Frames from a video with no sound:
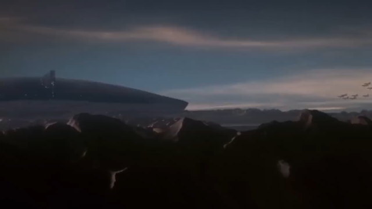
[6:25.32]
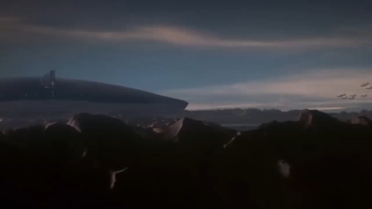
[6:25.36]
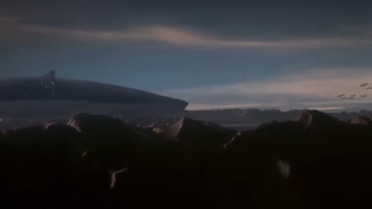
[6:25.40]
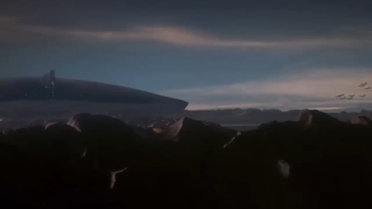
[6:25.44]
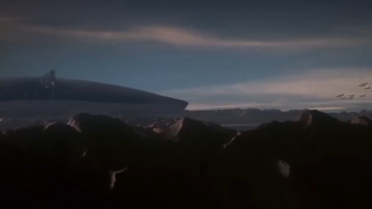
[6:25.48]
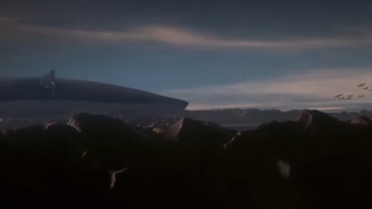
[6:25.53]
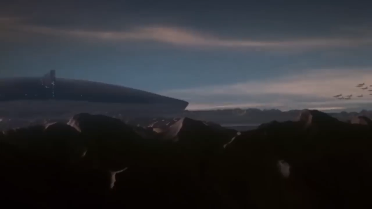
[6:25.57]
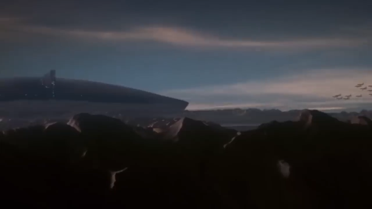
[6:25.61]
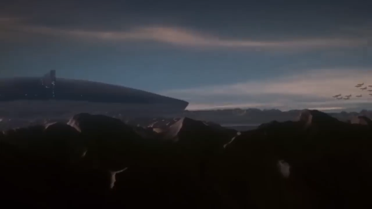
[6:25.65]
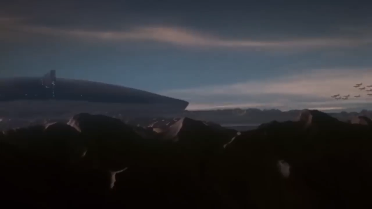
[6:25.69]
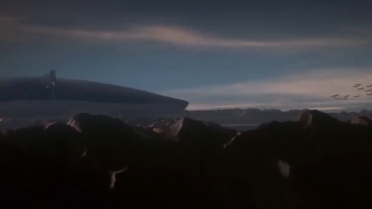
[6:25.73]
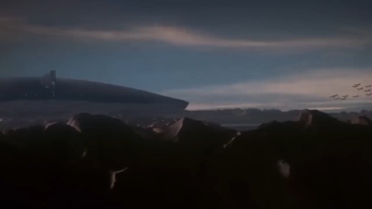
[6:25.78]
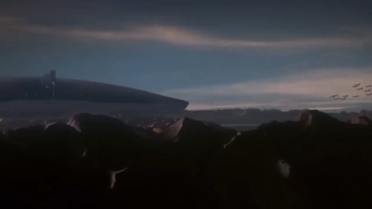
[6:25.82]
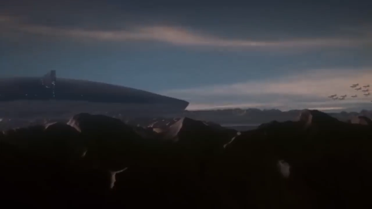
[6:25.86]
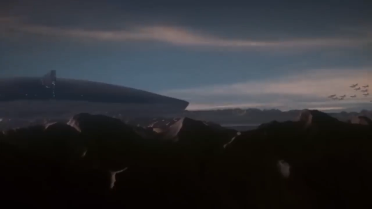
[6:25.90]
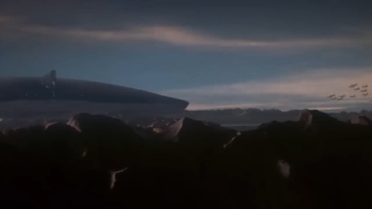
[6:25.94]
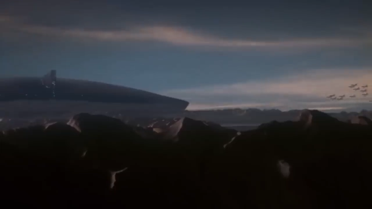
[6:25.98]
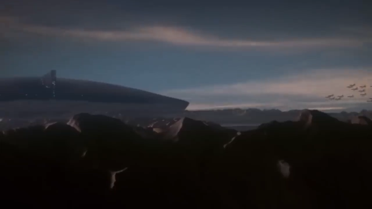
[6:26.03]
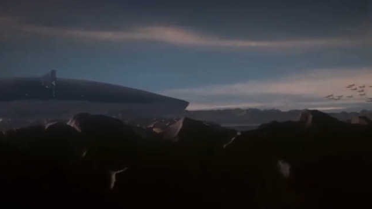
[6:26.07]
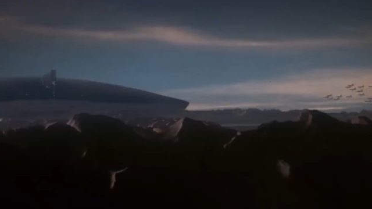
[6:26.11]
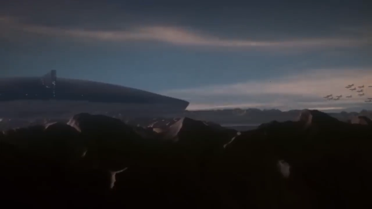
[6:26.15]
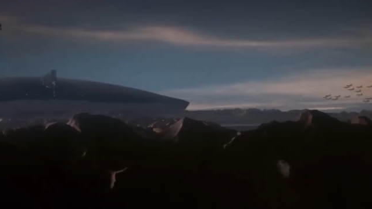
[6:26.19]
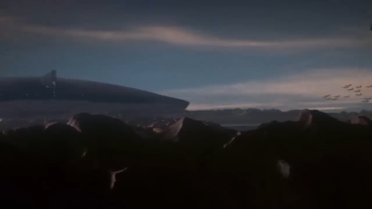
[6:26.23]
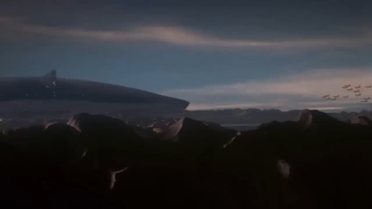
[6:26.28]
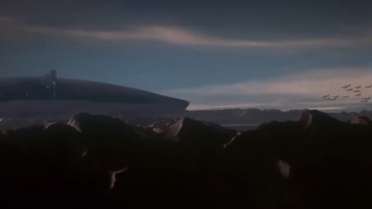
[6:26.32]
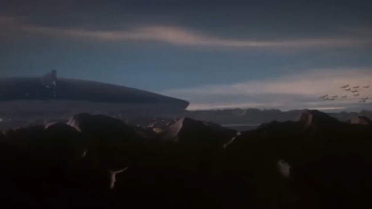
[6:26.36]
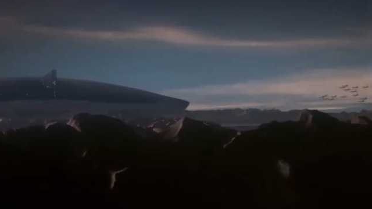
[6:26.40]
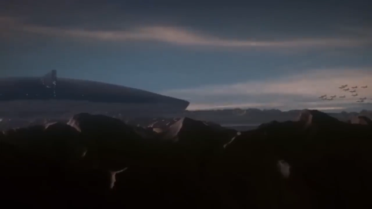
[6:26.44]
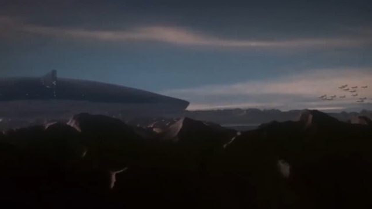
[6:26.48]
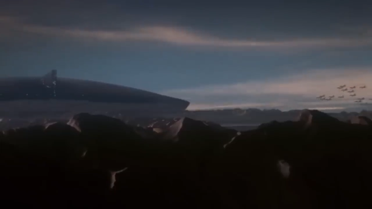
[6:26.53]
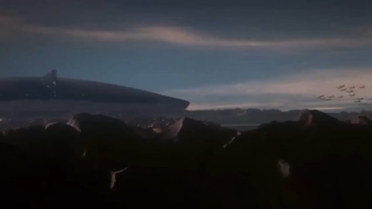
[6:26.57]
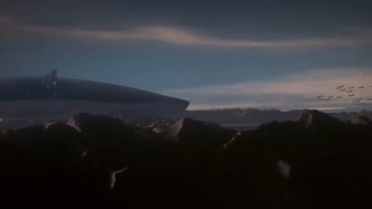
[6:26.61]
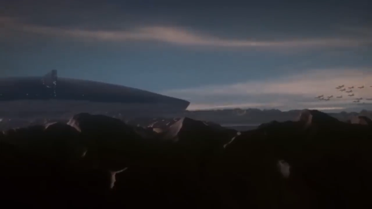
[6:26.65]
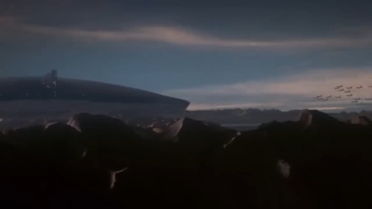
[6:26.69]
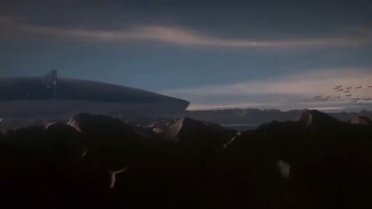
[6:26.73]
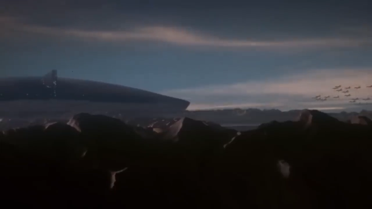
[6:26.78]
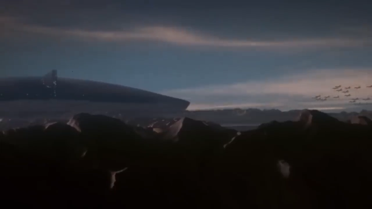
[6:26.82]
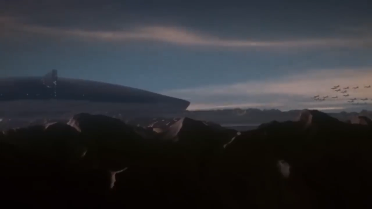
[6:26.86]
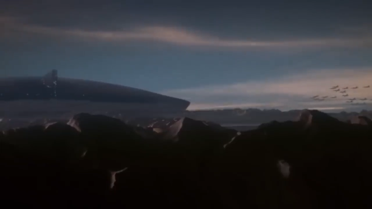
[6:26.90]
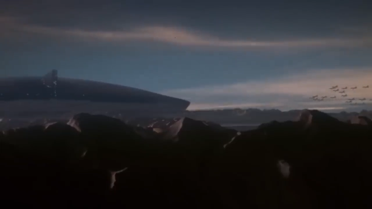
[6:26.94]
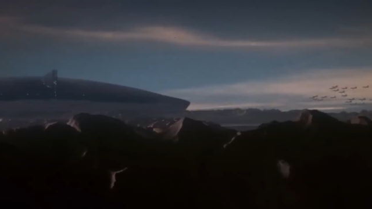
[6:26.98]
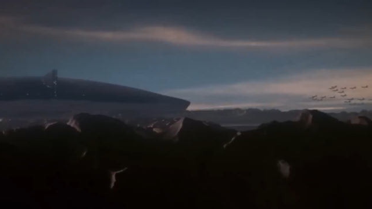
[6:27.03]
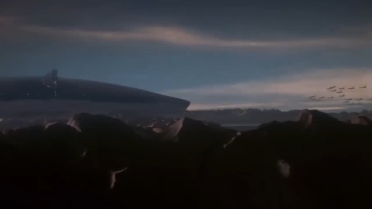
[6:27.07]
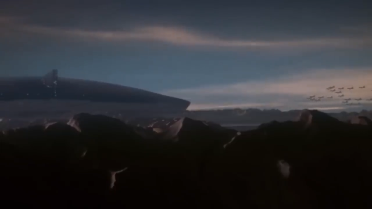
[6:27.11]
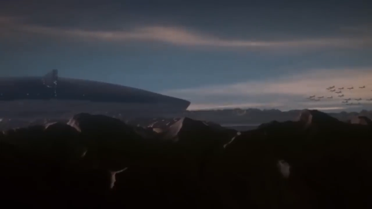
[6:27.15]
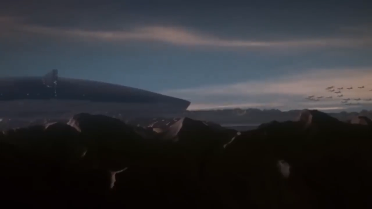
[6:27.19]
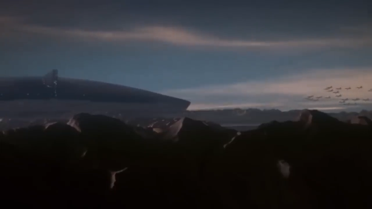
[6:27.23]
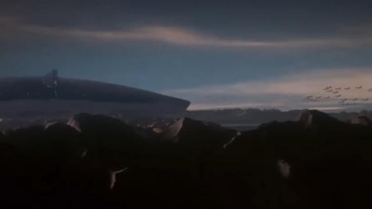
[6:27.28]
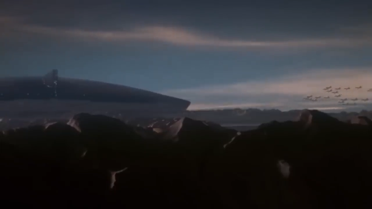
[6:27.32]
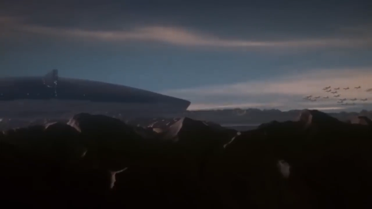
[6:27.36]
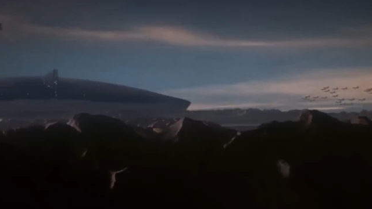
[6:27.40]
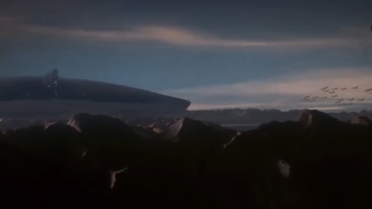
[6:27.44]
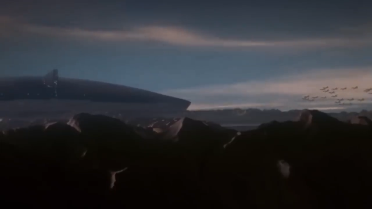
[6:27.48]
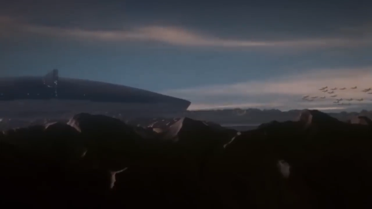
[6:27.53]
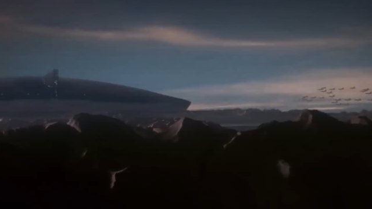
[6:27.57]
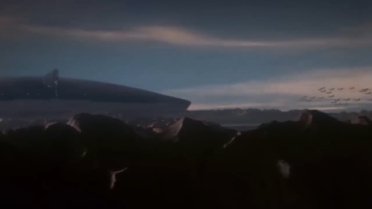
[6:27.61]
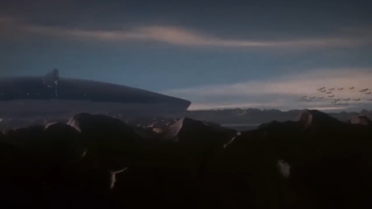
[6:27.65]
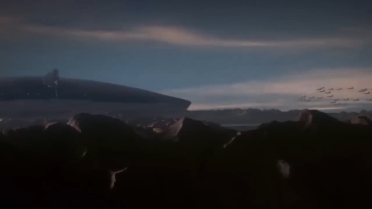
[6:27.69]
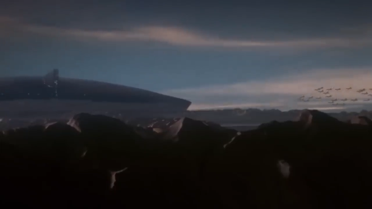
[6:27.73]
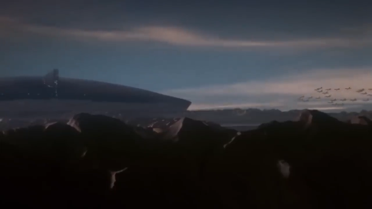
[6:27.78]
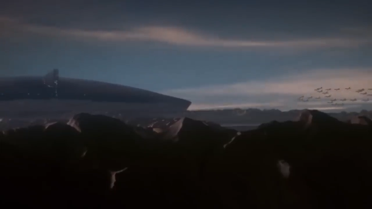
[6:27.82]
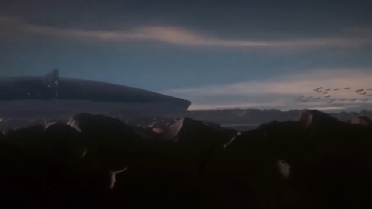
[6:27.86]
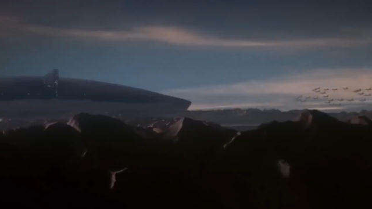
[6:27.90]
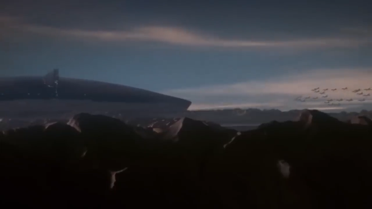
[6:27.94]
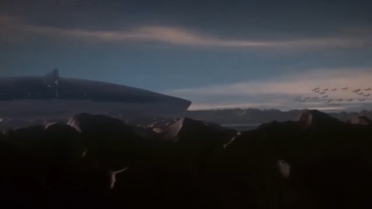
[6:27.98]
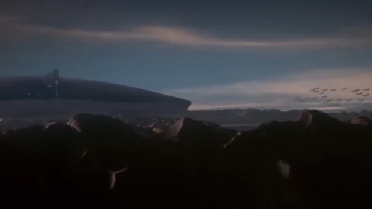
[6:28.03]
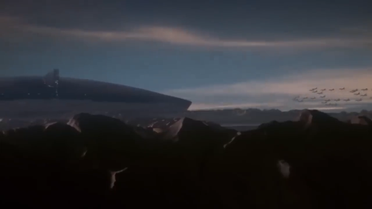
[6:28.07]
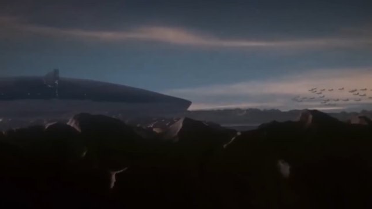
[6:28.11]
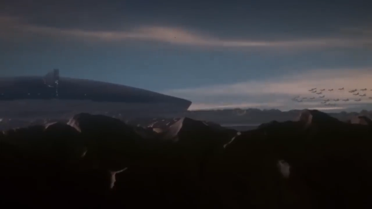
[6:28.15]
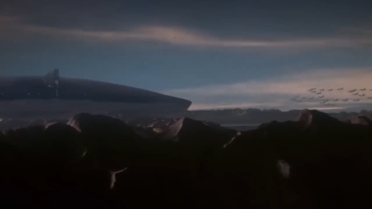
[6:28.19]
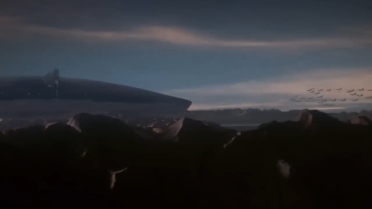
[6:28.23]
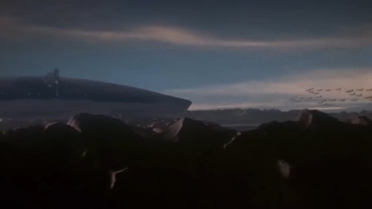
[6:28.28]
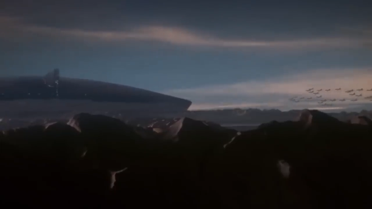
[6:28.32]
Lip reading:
(no speaker visible)